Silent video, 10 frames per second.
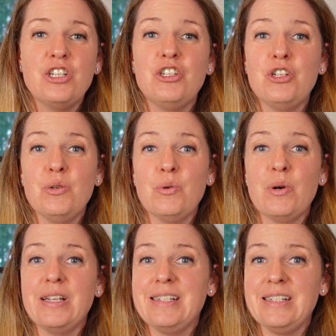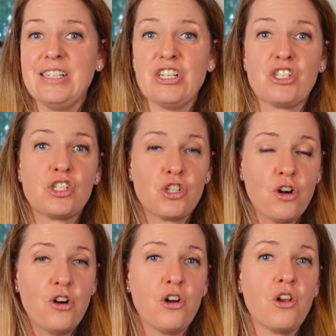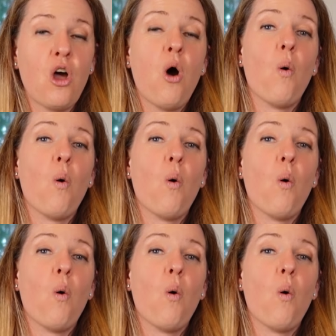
to discern